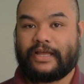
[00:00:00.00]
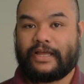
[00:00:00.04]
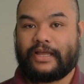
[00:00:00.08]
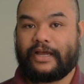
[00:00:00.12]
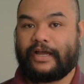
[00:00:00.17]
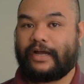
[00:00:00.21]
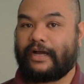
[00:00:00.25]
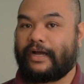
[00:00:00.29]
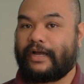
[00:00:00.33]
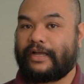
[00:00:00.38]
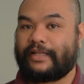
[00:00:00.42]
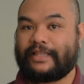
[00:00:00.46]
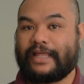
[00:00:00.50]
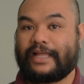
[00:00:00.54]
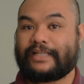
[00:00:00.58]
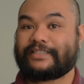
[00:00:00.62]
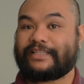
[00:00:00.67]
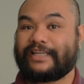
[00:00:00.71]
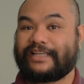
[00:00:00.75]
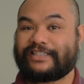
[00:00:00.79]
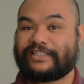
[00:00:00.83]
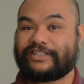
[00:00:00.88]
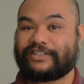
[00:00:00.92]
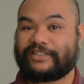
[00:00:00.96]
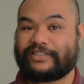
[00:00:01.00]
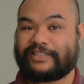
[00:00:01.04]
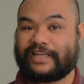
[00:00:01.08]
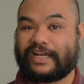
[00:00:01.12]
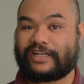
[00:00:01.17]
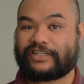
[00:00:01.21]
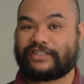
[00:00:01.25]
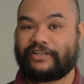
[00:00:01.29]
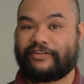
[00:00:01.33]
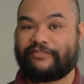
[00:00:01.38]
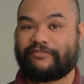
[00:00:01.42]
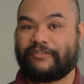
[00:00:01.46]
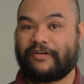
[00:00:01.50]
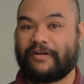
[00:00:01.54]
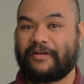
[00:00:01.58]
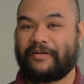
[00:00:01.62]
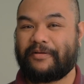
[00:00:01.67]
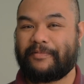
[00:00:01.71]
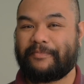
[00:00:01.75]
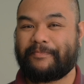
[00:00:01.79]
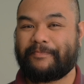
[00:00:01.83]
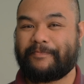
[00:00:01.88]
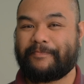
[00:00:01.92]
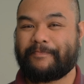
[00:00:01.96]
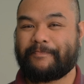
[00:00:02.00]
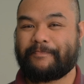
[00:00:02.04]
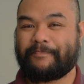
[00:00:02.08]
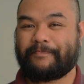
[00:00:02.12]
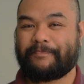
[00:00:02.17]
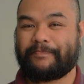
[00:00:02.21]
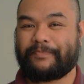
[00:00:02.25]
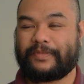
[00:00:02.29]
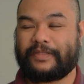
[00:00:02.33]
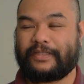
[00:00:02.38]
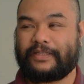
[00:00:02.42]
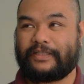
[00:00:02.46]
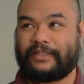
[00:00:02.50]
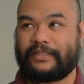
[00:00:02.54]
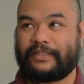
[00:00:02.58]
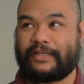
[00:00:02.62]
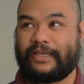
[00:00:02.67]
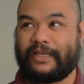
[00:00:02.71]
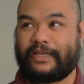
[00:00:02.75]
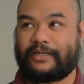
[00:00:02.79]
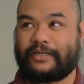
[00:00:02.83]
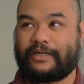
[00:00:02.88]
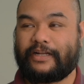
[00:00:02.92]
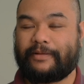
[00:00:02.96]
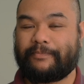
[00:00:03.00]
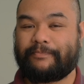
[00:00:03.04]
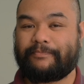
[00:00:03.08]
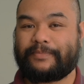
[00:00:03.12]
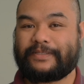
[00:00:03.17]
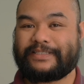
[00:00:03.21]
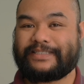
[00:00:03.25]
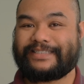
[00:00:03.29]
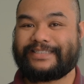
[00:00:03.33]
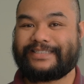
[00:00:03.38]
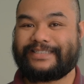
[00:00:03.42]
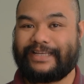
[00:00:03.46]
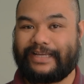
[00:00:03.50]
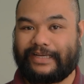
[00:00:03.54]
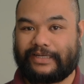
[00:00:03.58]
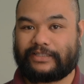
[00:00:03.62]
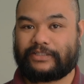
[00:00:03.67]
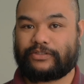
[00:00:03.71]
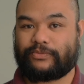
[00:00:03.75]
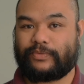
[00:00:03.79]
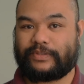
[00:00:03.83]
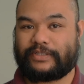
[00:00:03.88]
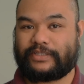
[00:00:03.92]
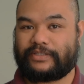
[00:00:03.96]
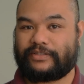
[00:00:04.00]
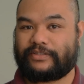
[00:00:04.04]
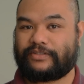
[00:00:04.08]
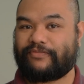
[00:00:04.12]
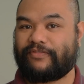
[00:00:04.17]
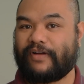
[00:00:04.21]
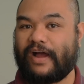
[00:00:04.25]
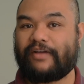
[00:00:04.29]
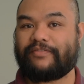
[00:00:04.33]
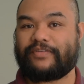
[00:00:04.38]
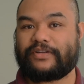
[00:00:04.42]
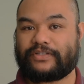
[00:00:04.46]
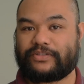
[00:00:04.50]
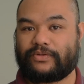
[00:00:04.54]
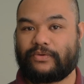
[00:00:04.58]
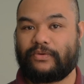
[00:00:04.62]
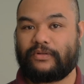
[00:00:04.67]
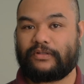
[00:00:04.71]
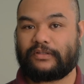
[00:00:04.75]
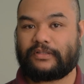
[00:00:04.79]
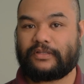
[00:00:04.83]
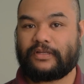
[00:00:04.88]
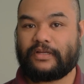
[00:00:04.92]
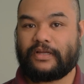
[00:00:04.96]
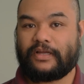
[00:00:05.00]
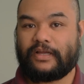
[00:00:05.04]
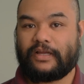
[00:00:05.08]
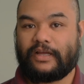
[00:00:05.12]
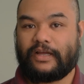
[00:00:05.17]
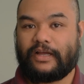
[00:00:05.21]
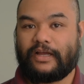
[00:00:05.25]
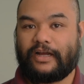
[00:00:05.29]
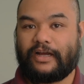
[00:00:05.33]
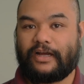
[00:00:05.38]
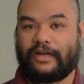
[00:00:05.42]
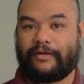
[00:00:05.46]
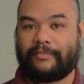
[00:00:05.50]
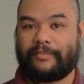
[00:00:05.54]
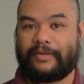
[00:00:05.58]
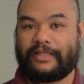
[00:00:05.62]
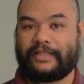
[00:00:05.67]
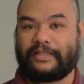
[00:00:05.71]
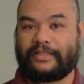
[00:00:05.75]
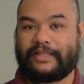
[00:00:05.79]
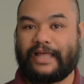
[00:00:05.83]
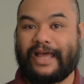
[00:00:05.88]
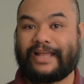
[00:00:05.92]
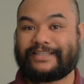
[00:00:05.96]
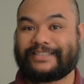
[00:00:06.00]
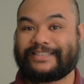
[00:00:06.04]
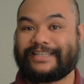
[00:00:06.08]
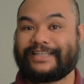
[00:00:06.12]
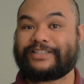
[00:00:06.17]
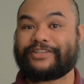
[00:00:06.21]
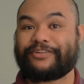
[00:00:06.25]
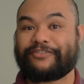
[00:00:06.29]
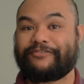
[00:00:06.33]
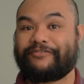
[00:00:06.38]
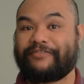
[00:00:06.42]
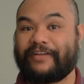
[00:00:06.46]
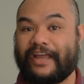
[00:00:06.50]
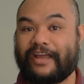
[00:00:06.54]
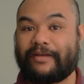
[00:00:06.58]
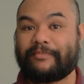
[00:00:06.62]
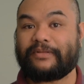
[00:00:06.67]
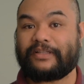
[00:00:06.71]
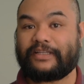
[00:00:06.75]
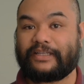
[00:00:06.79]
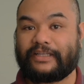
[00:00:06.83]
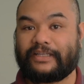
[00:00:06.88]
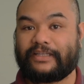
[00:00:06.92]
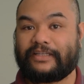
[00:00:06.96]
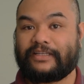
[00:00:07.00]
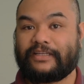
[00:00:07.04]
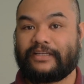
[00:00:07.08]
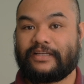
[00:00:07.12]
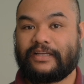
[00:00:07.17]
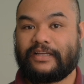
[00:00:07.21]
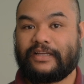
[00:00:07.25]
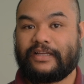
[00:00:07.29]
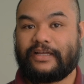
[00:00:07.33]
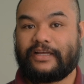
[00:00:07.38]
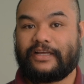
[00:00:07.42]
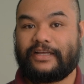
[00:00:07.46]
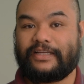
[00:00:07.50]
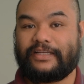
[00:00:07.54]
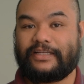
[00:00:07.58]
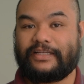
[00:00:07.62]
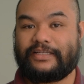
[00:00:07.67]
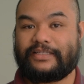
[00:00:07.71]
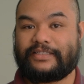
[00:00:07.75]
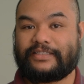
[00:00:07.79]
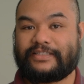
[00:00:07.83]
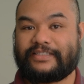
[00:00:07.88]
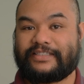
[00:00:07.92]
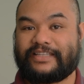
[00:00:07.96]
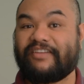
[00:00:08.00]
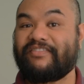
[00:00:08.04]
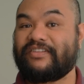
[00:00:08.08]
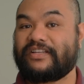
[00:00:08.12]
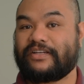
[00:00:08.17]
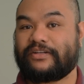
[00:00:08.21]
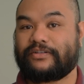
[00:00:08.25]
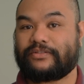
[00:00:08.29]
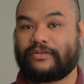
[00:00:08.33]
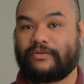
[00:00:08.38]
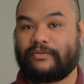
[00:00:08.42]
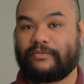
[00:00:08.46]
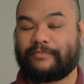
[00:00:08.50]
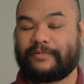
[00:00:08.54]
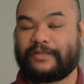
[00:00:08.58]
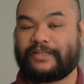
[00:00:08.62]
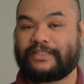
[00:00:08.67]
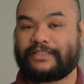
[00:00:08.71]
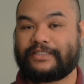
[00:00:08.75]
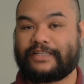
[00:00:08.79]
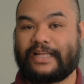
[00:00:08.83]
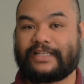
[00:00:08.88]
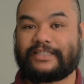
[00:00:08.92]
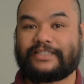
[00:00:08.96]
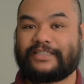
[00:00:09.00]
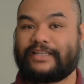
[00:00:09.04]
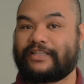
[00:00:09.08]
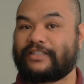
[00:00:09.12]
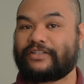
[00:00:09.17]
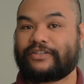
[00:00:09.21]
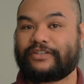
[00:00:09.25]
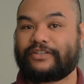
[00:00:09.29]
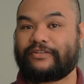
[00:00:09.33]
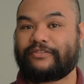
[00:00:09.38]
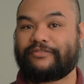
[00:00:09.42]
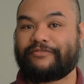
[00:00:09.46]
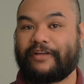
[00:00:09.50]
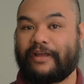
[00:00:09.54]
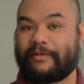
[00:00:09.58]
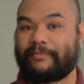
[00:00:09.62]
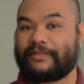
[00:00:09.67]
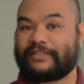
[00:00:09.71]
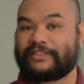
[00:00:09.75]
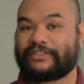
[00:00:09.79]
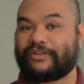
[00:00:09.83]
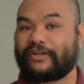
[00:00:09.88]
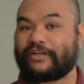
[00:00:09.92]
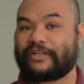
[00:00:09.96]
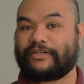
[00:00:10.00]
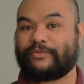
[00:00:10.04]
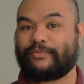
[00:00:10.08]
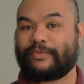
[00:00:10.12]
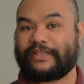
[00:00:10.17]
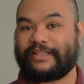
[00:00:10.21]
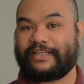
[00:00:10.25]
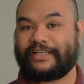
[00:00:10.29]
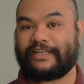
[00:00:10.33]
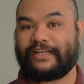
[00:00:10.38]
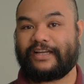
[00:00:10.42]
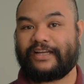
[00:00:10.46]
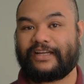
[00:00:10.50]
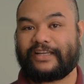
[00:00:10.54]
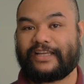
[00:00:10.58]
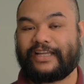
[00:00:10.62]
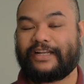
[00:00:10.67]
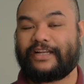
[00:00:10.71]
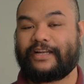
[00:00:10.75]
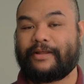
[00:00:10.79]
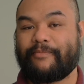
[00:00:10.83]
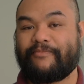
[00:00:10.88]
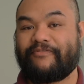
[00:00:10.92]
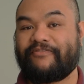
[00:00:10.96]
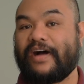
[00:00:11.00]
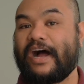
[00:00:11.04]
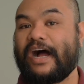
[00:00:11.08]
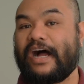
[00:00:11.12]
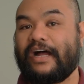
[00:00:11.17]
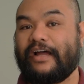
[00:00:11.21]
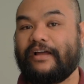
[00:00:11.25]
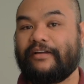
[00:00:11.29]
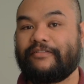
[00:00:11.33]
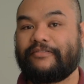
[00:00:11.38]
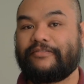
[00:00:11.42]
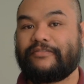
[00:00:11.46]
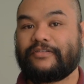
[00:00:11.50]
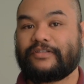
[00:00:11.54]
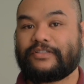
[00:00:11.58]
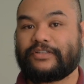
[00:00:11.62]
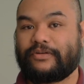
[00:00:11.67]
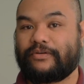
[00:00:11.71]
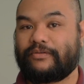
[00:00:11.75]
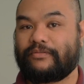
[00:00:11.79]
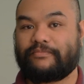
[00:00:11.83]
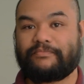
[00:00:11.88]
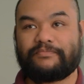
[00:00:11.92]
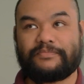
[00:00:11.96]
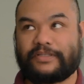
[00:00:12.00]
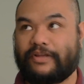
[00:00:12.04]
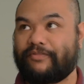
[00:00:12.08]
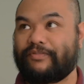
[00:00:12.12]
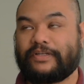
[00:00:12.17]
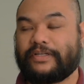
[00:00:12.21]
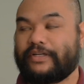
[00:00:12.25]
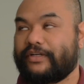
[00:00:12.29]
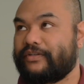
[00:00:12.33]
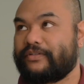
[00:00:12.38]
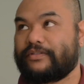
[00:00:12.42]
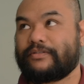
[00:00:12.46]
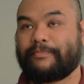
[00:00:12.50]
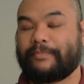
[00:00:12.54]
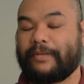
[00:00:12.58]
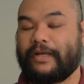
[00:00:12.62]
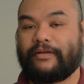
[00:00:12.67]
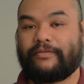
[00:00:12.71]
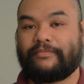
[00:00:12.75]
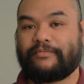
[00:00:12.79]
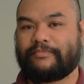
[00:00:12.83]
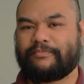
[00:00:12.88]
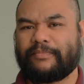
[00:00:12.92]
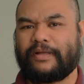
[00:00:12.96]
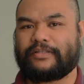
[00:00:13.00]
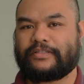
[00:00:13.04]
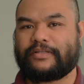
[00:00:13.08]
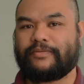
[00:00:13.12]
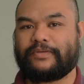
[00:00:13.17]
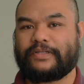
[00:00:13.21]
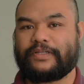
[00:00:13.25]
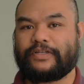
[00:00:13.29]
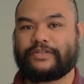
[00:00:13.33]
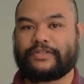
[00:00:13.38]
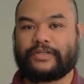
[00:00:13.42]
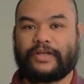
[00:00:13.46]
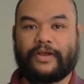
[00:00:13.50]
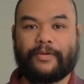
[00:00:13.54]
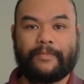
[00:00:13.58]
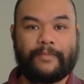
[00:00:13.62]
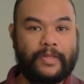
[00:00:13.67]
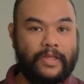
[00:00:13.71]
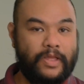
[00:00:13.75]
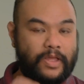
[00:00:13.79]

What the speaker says: And that sensor is actually from the Canon M6, which is 5 years old. And that sensor family is 7 years old because that sensor family started with the Canon M5, so about 7 years ago.